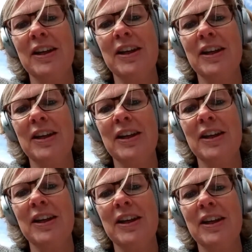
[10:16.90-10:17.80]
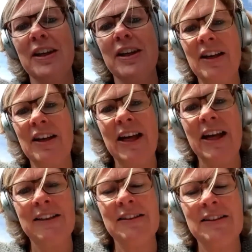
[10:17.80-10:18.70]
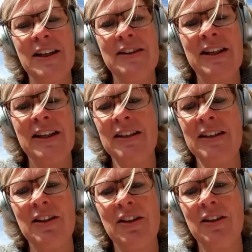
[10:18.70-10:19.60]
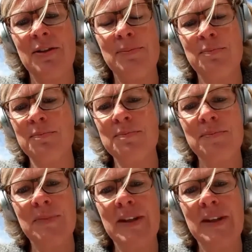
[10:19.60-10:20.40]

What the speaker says: measures. So we need to do it together, and I think